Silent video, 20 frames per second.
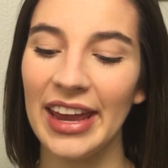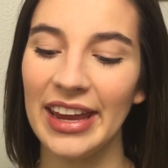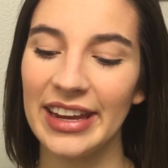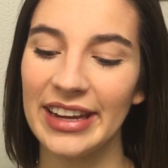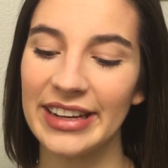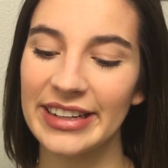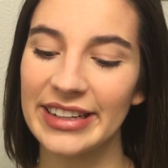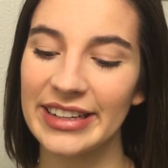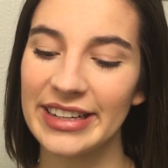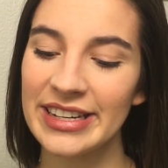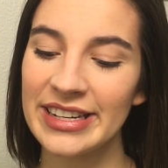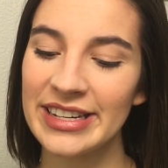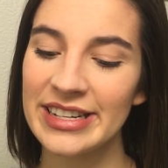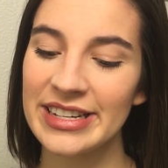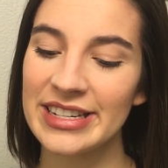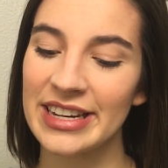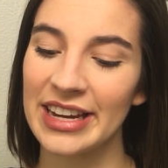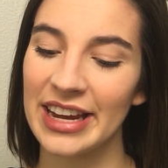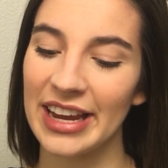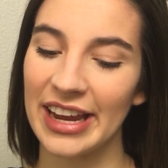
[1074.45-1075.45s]

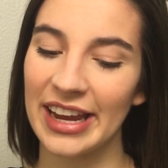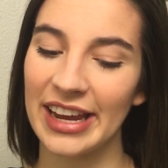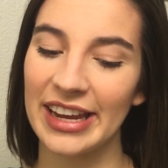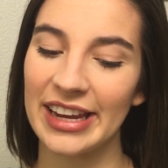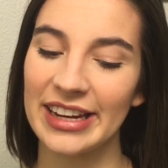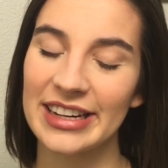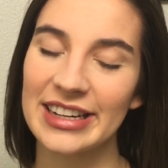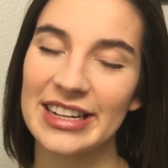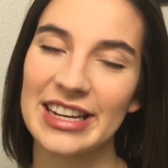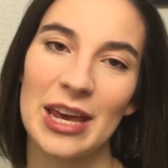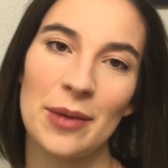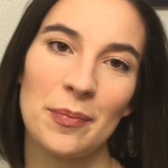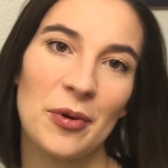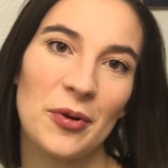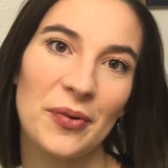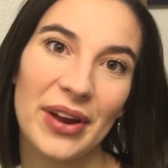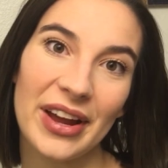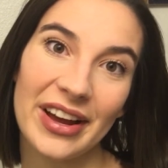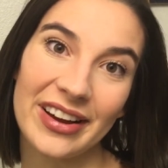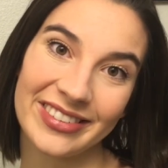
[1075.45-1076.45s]
And
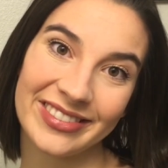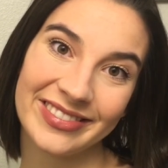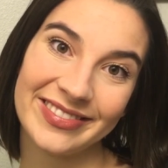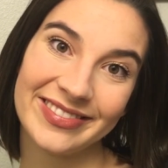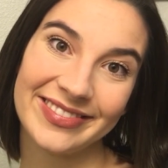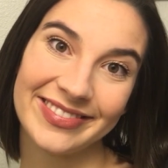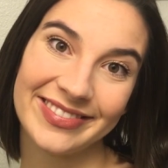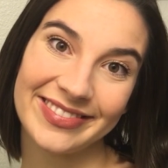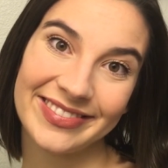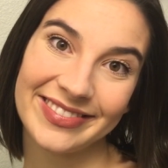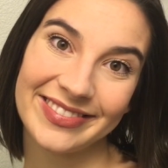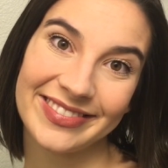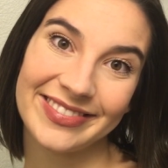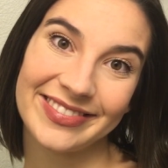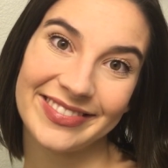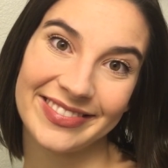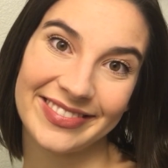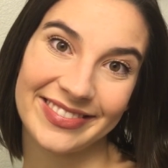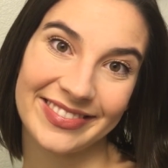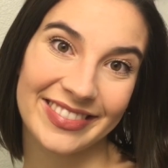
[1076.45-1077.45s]
keep it real.
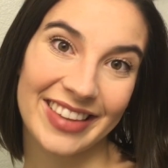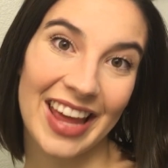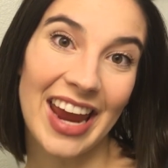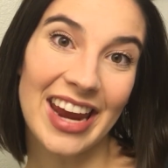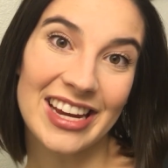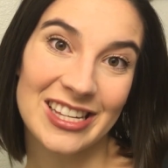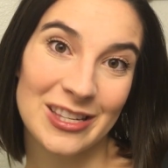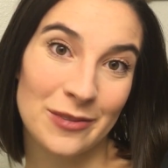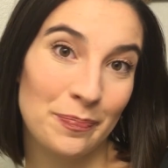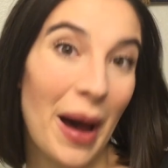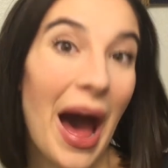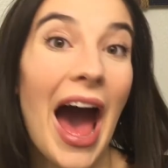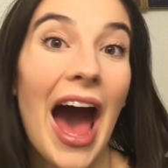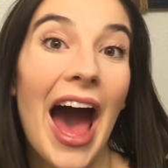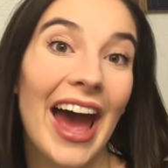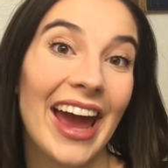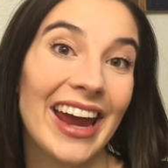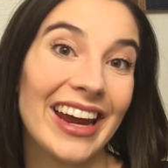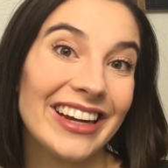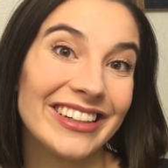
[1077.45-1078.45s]
Thanks,
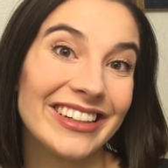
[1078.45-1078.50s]
bye.